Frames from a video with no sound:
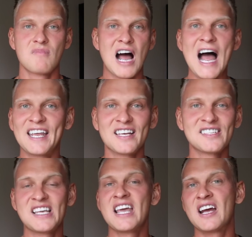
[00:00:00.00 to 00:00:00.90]
I can
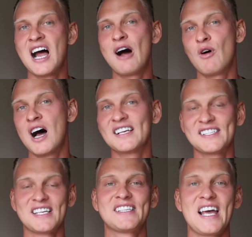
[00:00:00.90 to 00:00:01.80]
say how, as
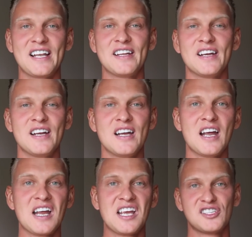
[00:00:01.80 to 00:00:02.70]
I said,
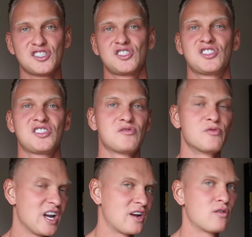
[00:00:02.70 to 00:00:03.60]
he's
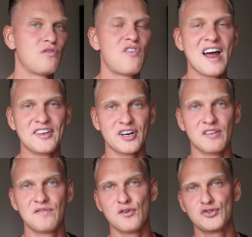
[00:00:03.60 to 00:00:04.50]
really cool fighter.
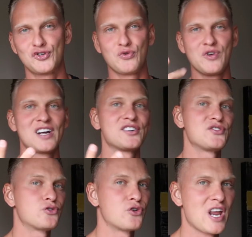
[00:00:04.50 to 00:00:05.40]
For 2 years
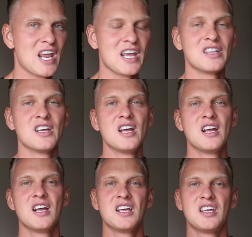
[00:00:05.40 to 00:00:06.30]
train,
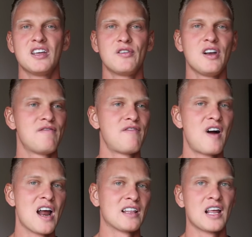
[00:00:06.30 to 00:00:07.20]
he really
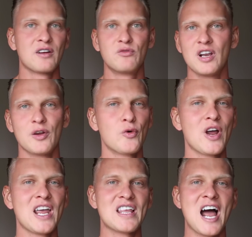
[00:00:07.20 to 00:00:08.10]
fight like really great.